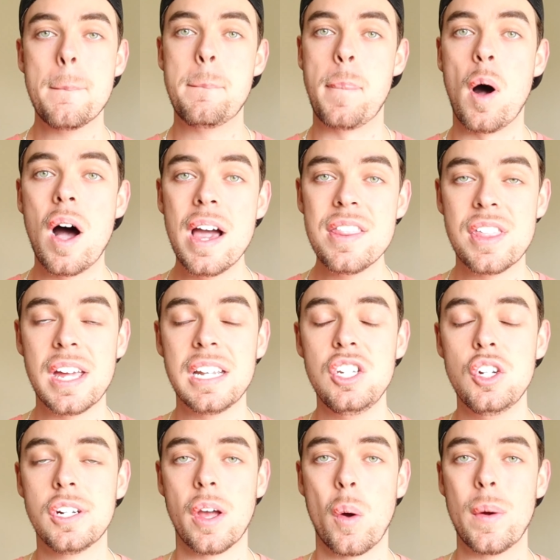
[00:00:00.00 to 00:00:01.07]
By then,
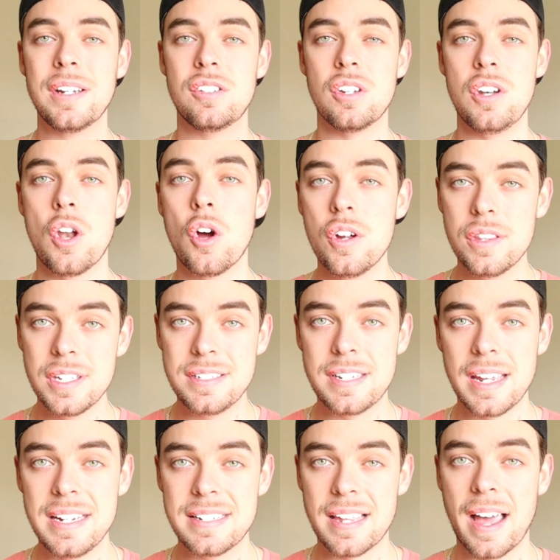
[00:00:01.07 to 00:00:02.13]
you're going to know the
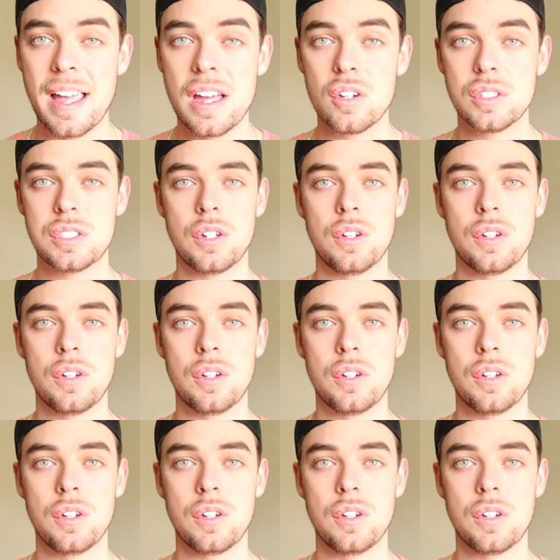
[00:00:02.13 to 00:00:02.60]
details